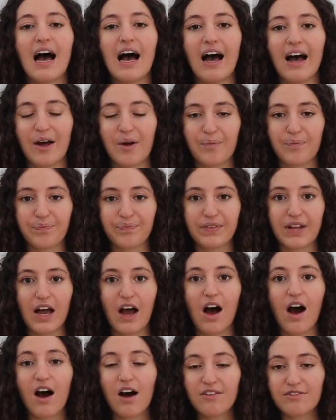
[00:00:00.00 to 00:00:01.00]

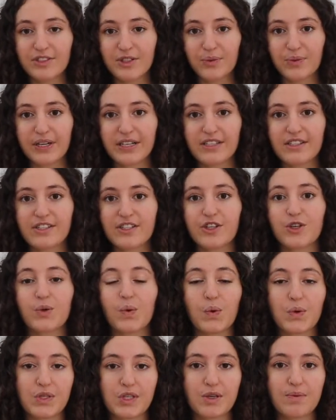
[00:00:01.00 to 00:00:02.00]
Afterwards, you
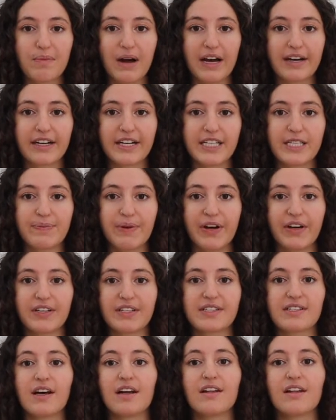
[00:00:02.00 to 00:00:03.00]
also might
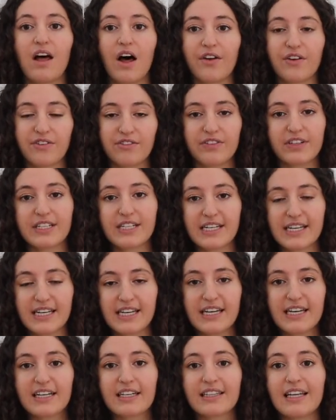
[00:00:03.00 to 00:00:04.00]
experience a lot of
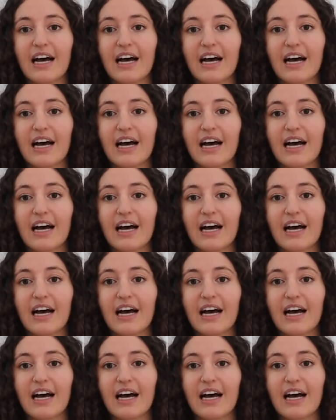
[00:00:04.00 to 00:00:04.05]
fatigue.